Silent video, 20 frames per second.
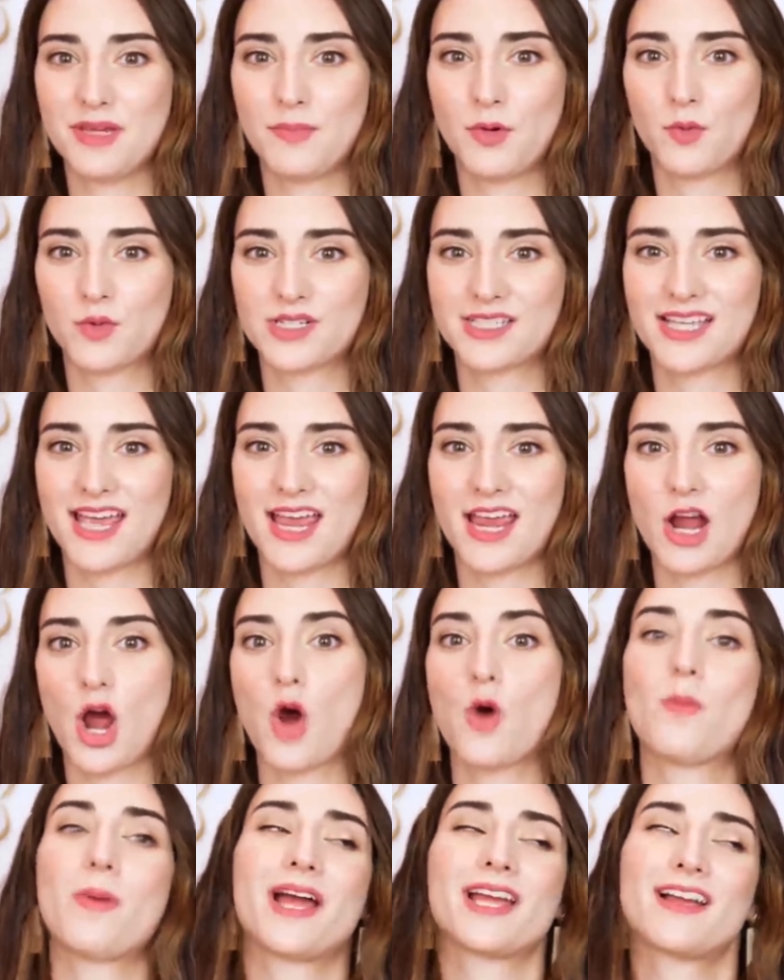People were saying,
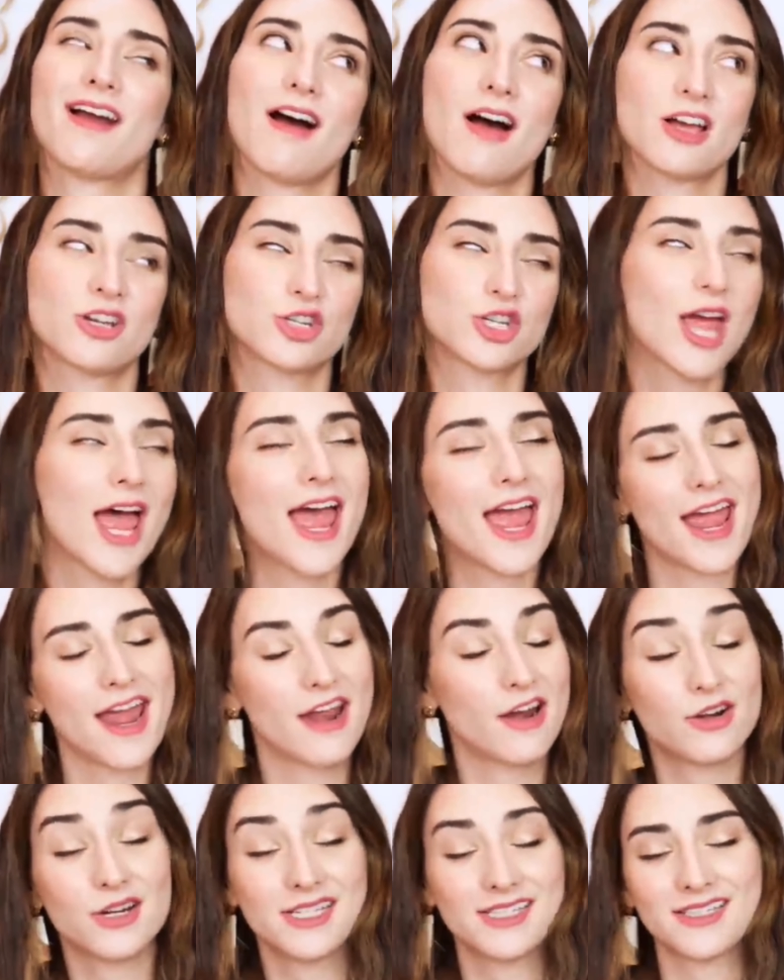oh my gosh,
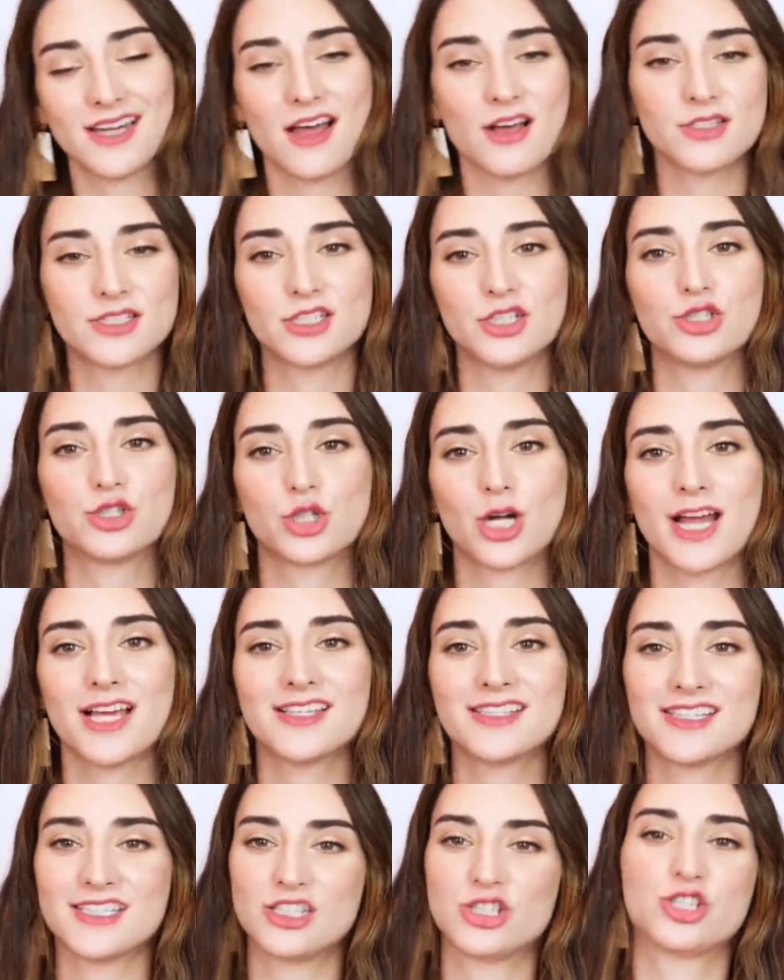Harry Styles in a
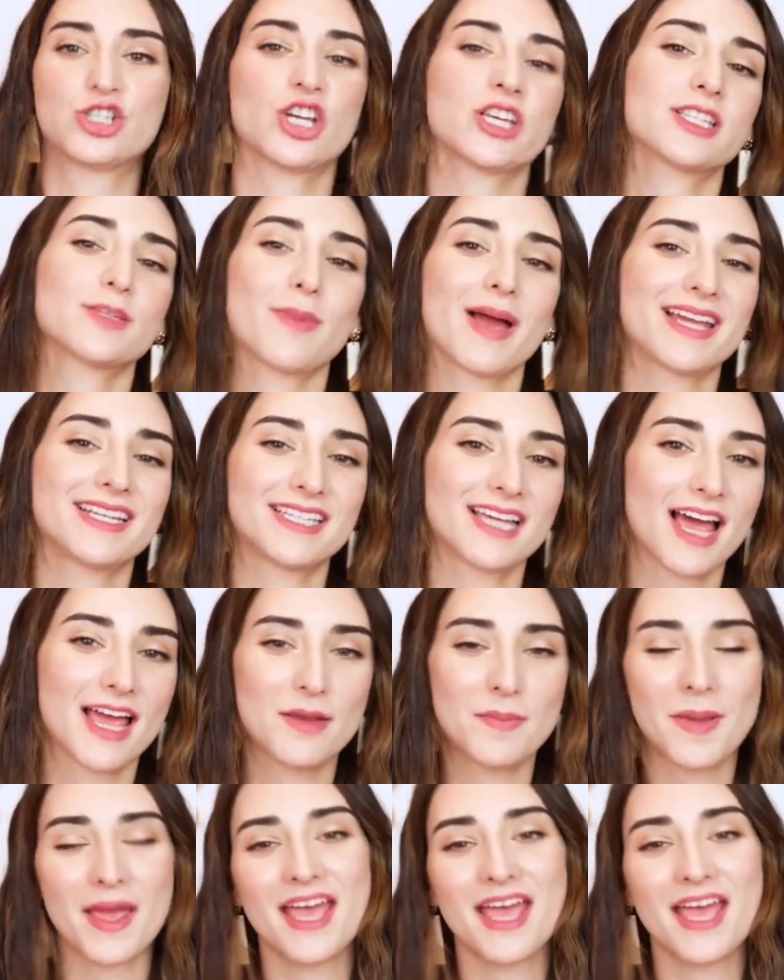dress is just my type.